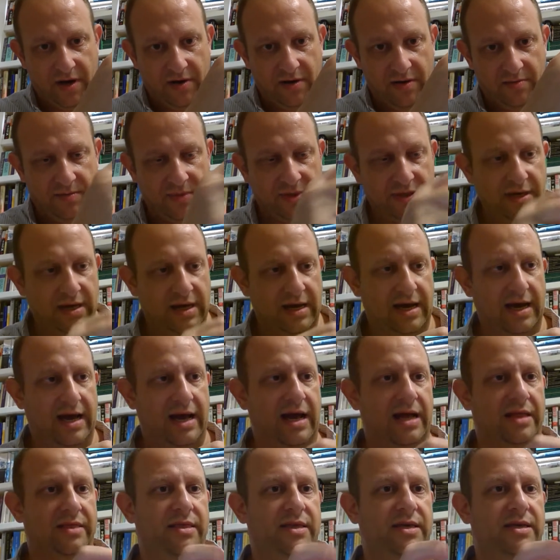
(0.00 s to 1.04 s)
and this
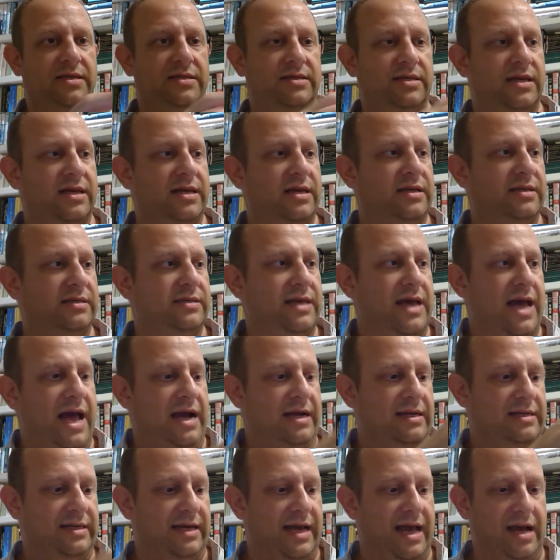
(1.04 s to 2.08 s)
is Acting Out, and
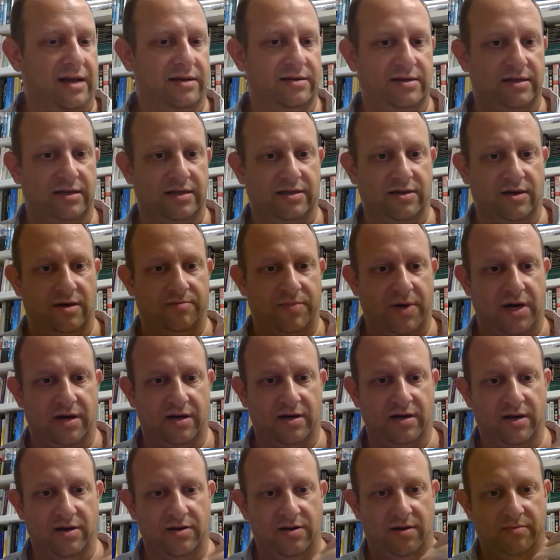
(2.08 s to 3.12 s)
it's got a barcode on both
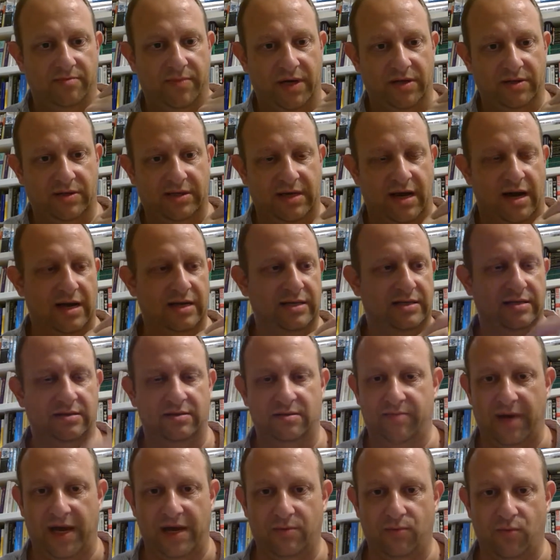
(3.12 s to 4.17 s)
sides, and paid one
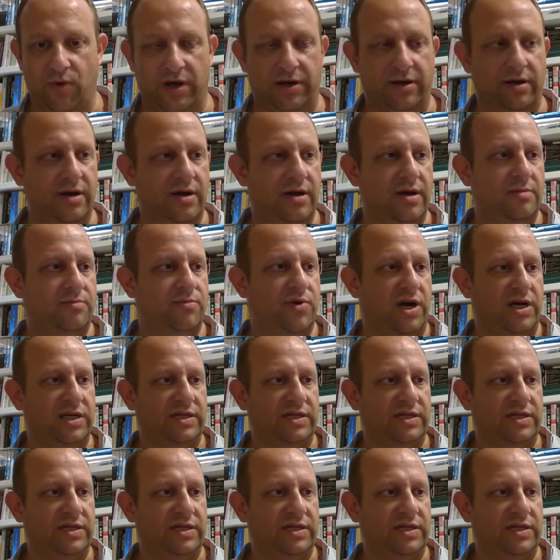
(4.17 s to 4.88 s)
price for all this.